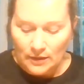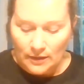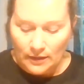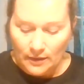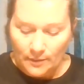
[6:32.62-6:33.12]

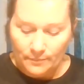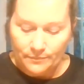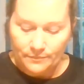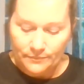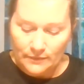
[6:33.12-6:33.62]

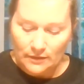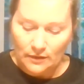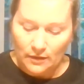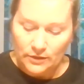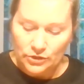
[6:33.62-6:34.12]

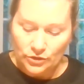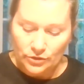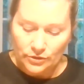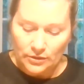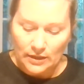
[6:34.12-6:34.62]
on
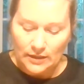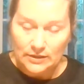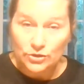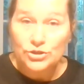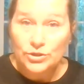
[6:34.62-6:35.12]
your
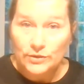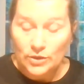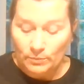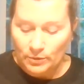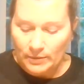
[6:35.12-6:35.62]
in your student
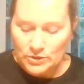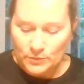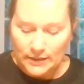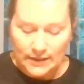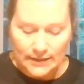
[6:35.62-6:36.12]
notebook, page
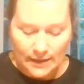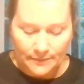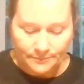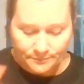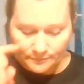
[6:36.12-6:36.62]

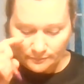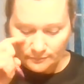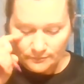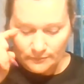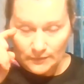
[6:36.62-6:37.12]
189,
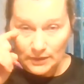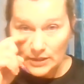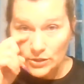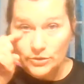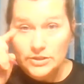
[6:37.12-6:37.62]

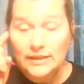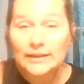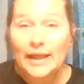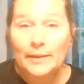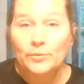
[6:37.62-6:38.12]
you're to
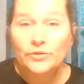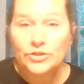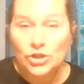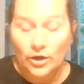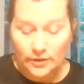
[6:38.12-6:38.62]
label the
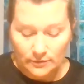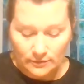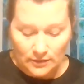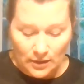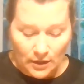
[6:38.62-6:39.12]
chart.
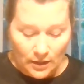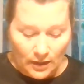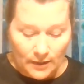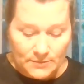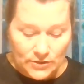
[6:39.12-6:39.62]

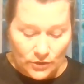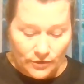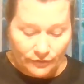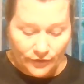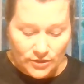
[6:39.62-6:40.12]
So the
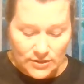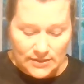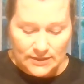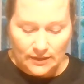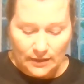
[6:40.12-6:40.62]

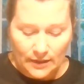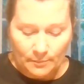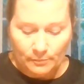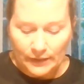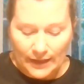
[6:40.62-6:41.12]
first
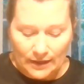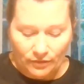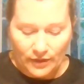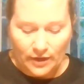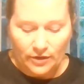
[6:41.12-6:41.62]
blank
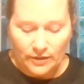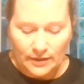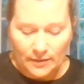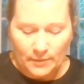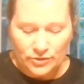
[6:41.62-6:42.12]

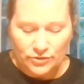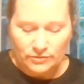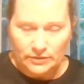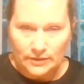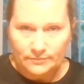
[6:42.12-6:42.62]
there under
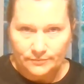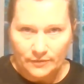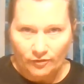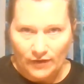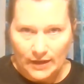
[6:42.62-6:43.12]
the
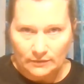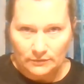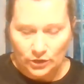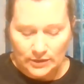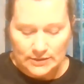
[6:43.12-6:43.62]
scan
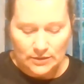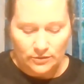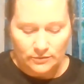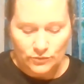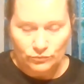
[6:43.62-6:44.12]
looking
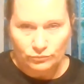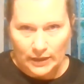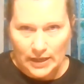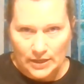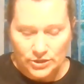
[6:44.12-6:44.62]
deal,
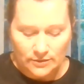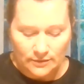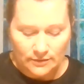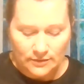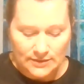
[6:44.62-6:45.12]

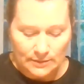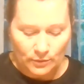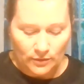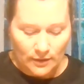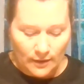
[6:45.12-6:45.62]
radiation symbol,